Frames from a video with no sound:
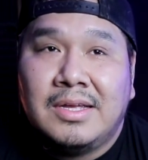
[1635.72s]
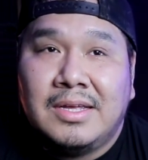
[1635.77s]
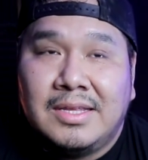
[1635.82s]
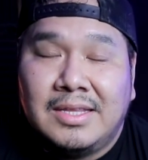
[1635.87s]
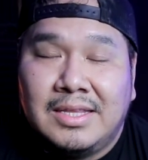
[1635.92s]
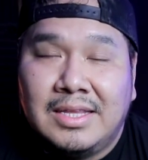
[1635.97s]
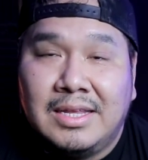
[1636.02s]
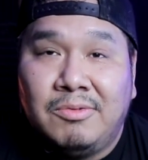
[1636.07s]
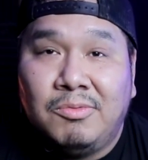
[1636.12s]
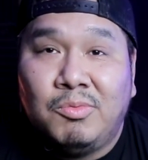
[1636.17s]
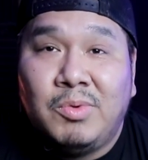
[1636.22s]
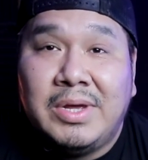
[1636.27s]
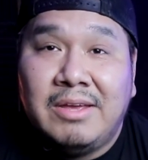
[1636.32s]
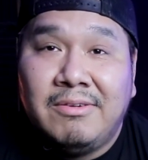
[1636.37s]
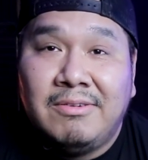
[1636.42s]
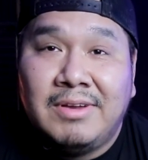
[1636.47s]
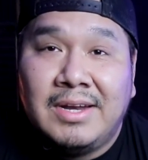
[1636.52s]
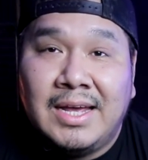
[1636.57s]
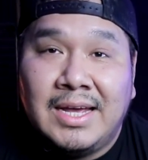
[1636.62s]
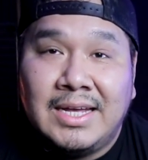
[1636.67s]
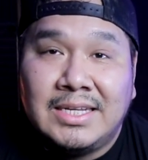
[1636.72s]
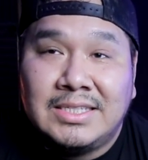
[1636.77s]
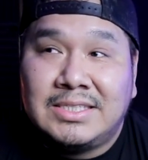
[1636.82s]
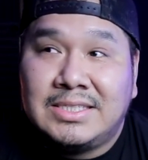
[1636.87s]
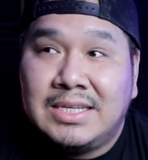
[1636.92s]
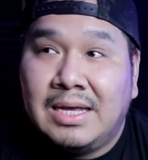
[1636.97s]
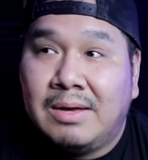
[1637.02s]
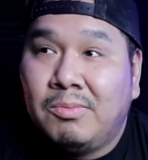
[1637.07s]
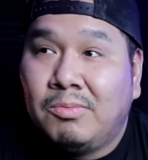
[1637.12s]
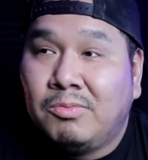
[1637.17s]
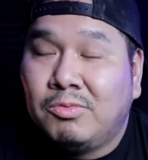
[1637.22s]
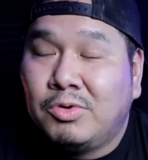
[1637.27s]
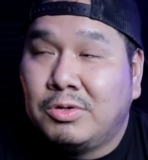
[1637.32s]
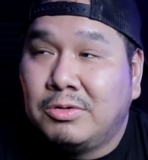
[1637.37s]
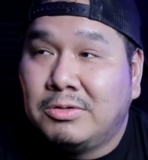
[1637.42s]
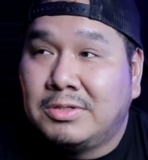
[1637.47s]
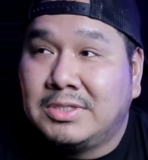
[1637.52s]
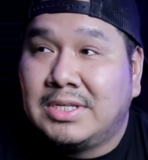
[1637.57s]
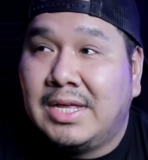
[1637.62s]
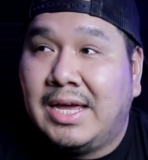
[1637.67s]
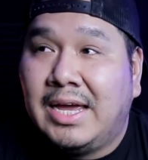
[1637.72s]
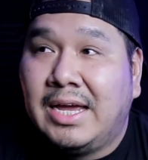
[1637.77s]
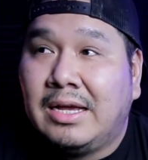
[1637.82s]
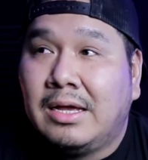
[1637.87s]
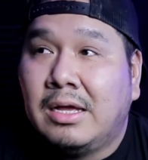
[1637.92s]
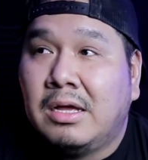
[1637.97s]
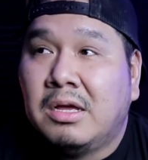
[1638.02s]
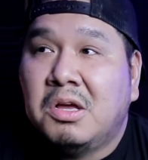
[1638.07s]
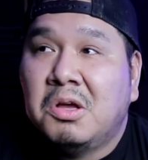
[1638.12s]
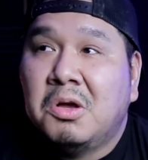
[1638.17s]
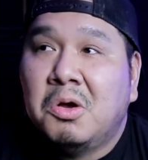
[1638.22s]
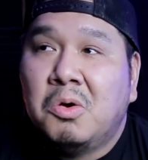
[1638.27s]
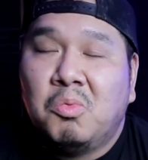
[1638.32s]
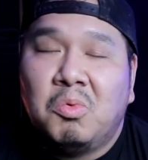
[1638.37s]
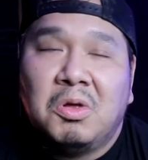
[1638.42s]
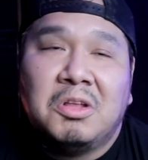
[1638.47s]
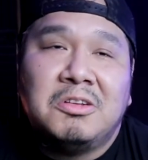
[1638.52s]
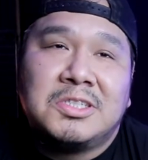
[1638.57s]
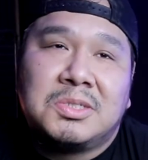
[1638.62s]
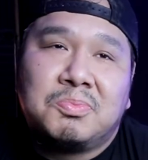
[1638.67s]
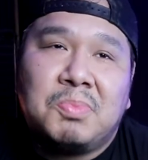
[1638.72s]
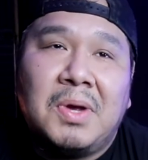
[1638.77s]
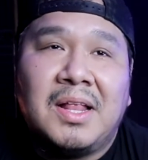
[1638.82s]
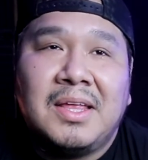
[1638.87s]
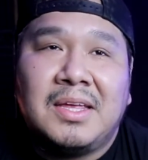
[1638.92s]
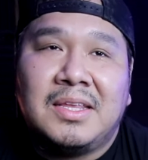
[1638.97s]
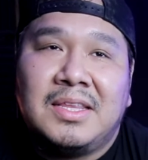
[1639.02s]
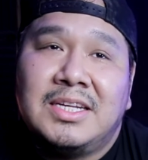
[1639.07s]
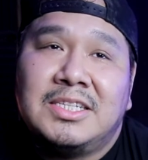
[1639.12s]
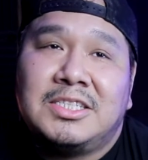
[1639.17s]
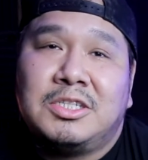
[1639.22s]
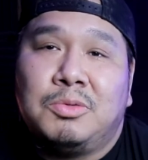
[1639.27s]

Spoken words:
Then we even had some who's like, well, it's probably this.